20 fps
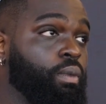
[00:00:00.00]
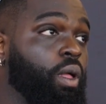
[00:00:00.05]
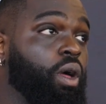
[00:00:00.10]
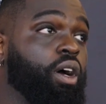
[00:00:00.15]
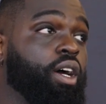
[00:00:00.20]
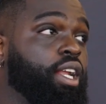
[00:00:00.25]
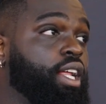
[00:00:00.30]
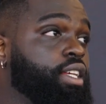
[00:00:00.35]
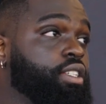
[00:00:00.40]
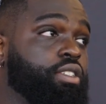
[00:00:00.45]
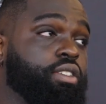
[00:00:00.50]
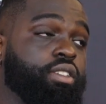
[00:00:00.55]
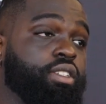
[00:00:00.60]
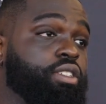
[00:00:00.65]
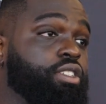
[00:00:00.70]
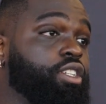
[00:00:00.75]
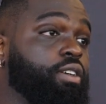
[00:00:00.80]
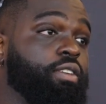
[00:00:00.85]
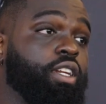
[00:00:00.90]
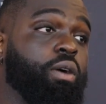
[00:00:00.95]
That's
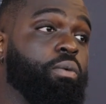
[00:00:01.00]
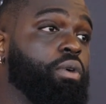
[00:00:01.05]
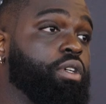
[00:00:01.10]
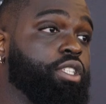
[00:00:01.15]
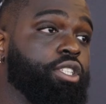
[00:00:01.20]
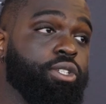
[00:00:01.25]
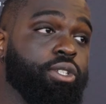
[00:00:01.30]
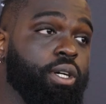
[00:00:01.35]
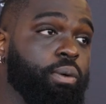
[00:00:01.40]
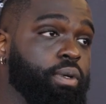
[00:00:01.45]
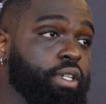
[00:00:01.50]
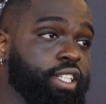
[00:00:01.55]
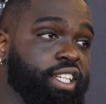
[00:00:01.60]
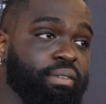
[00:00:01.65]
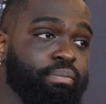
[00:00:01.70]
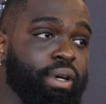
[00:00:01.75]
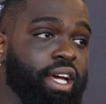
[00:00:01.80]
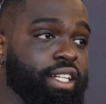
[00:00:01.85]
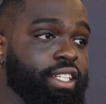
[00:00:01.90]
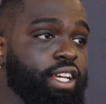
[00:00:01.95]
something I wanted to do. I wanted
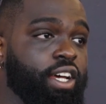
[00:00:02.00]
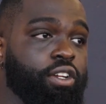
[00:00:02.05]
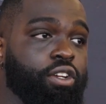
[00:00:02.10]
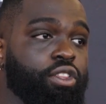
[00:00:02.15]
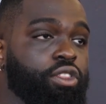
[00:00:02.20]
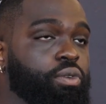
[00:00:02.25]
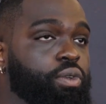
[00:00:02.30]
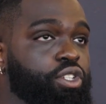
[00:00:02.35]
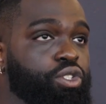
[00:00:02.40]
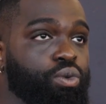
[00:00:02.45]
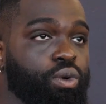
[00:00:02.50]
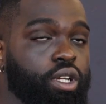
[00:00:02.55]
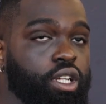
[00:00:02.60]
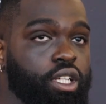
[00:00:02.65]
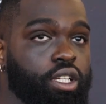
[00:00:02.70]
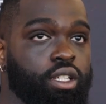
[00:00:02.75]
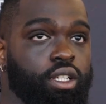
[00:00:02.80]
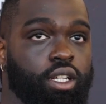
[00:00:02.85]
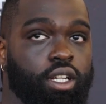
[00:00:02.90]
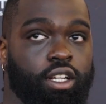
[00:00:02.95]
to get back down to
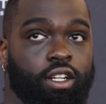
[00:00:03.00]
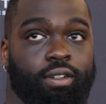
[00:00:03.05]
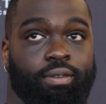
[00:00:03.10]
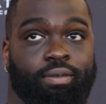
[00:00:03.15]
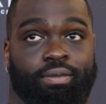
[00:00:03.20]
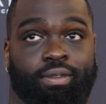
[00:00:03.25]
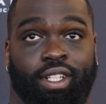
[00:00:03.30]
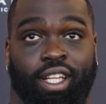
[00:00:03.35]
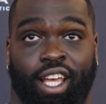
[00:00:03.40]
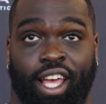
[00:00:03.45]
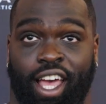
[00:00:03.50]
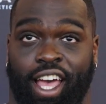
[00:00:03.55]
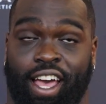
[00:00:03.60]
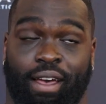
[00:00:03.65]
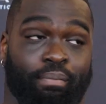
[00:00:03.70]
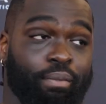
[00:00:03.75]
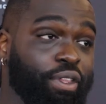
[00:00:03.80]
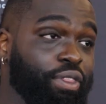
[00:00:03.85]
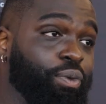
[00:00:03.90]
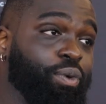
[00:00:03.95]
320. I
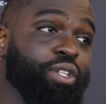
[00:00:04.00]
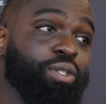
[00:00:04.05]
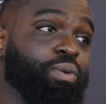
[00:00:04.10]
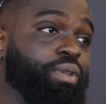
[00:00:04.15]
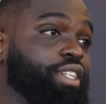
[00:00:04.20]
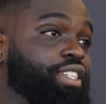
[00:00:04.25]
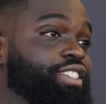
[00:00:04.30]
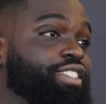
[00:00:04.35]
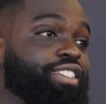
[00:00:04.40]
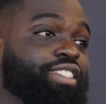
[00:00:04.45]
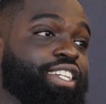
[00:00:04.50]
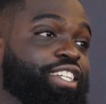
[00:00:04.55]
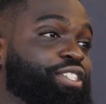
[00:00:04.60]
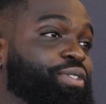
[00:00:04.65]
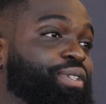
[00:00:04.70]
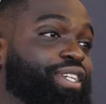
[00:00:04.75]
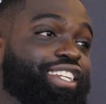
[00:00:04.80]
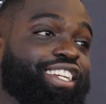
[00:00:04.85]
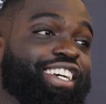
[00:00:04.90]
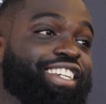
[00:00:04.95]
haven't been 320 since, like,
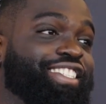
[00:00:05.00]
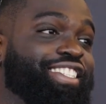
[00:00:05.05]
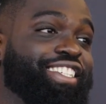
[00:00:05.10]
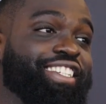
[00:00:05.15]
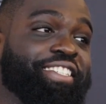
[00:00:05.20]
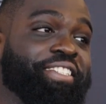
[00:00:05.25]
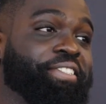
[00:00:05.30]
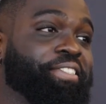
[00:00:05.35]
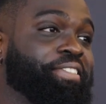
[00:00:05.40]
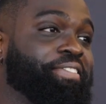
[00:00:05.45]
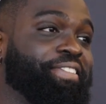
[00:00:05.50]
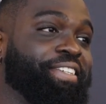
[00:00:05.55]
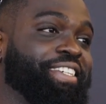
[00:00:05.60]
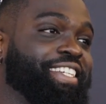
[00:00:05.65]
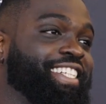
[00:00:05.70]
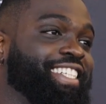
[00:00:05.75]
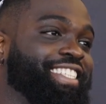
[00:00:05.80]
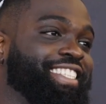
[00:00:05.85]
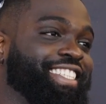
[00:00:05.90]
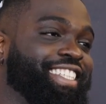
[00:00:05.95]
2019, so it
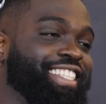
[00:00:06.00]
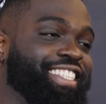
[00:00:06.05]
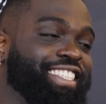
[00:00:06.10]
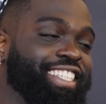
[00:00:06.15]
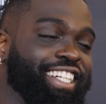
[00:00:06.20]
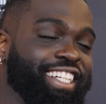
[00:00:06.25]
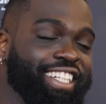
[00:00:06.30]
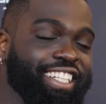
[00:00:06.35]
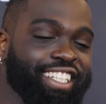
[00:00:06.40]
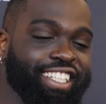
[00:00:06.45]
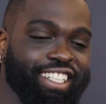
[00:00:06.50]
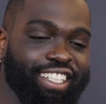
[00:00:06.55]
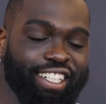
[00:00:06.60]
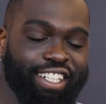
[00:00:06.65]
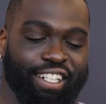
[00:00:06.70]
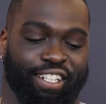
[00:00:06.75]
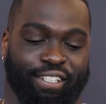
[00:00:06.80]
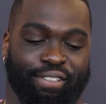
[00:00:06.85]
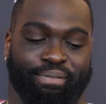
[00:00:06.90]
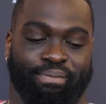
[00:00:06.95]
felt good to get there.
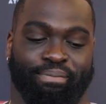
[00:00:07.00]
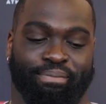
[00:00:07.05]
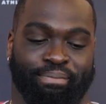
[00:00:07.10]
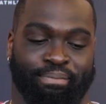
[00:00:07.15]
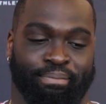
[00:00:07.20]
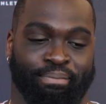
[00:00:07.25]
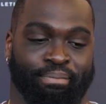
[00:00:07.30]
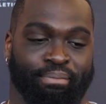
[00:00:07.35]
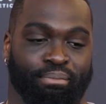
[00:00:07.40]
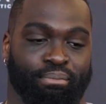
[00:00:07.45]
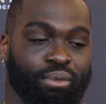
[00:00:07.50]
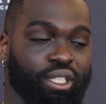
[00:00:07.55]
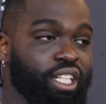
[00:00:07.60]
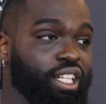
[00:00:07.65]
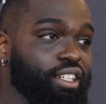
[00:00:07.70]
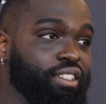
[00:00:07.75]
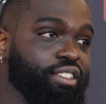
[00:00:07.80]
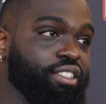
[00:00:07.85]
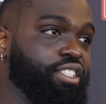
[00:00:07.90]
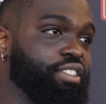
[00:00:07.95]
But,
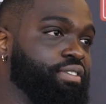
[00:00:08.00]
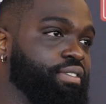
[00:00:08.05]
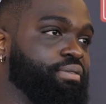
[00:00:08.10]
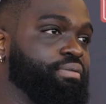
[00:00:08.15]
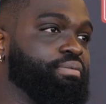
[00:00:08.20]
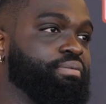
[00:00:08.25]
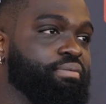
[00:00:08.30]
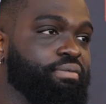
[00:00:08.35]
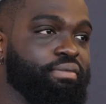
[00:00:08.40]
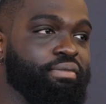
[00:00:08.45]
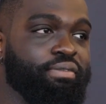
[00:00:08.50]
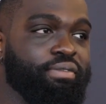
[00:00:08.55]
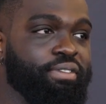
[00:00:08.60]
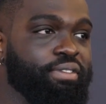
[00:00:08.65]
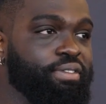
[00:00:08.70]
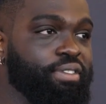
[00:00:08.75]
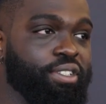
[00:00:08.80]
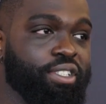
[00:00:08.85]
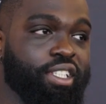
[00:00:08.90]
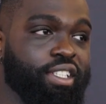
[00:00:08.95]
yeah,
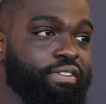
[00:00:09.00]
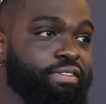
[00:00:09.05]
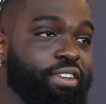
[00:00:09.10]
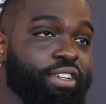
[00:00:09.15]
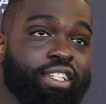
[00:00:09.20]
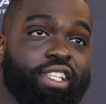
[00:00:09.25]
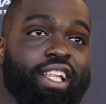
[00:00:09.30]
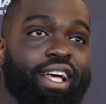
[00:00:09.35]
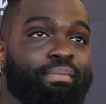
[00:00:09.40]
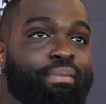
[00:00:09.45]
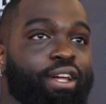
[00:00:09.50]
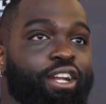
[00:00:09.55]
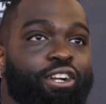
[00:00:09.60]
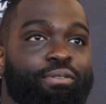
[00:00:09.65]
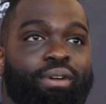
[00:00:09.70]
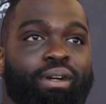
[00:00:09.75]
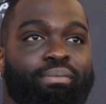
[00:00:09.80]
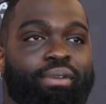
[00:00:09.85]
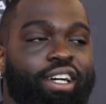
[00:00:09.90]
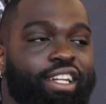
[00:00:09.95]
it feels a lot better
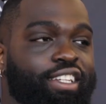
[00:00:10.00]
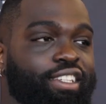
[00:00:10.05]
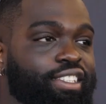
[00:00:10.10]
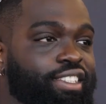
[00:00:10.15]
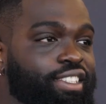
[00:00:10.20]
in my body.